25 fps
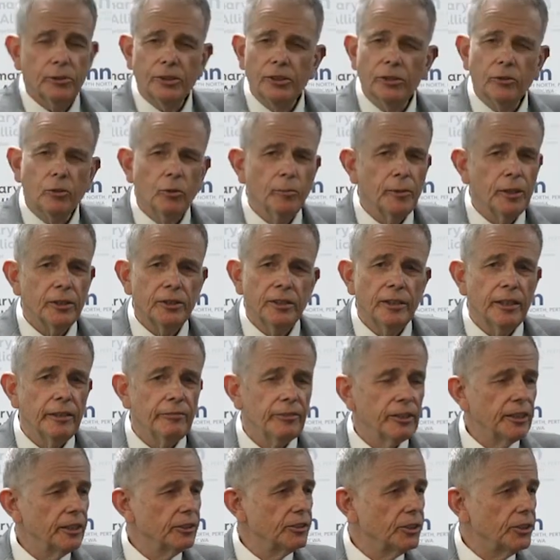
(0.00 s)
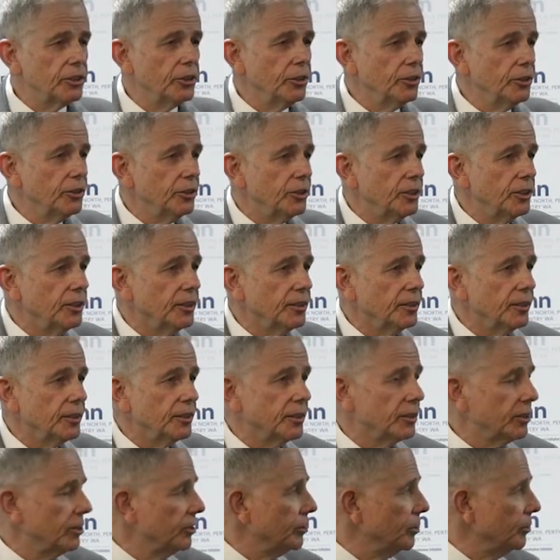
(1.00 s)
which almost never gets a Guernsey in
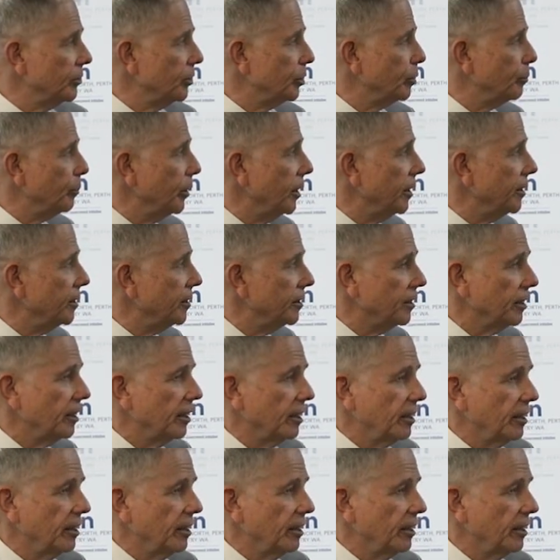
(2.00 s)
this sort of space.